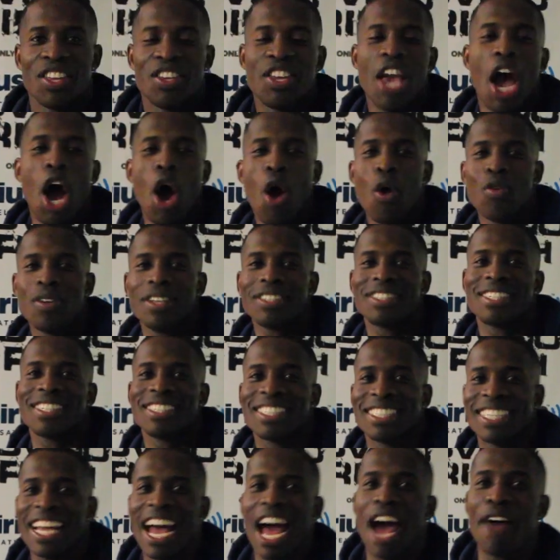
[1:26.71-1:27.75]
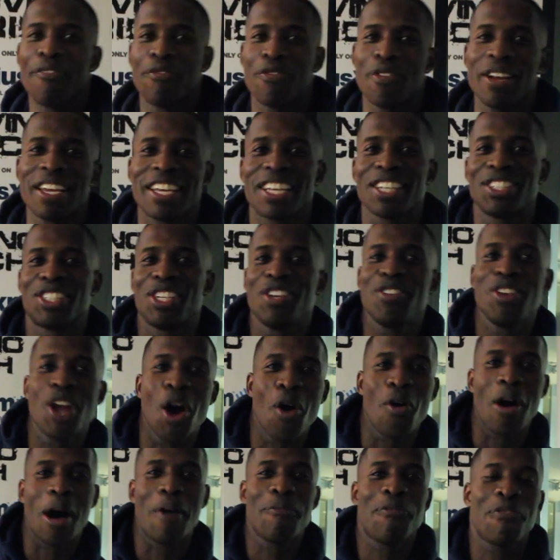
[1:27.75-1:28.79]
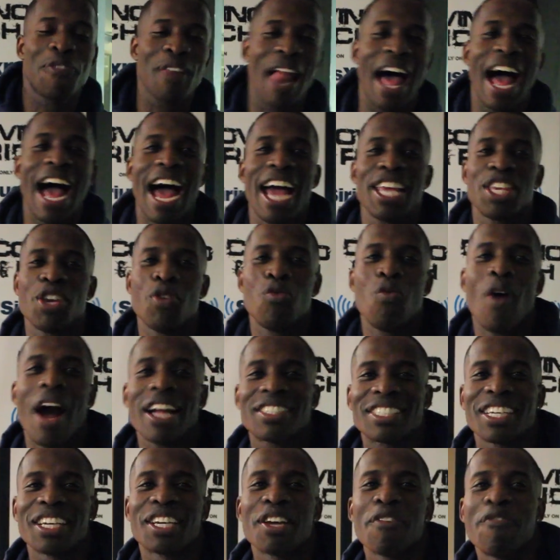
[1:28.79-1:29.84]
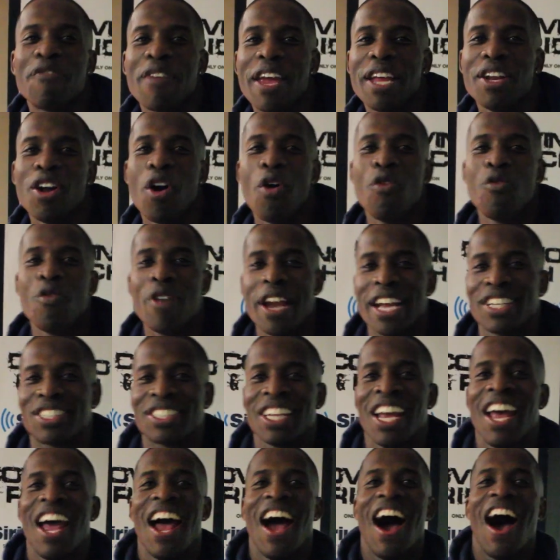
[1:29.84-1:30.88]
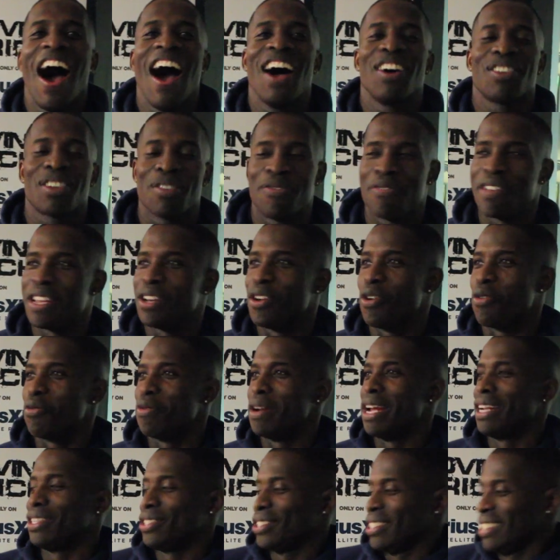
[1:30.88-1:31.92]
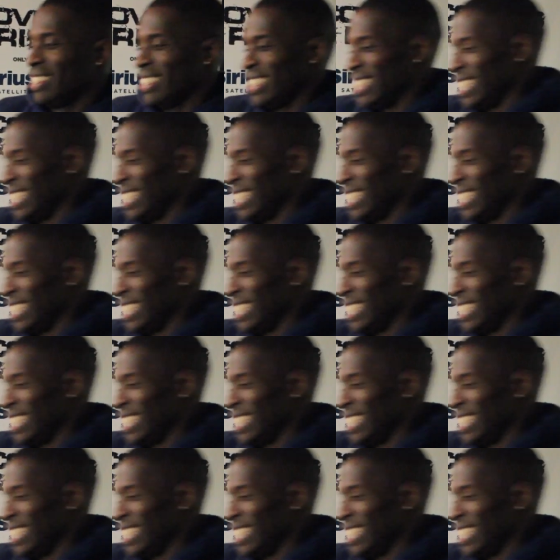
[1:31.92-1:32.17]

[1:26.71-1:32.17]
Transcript: Yo, this is Godfrey, cause you know I'm fly. You're watching Covino Rich. Covino Rich?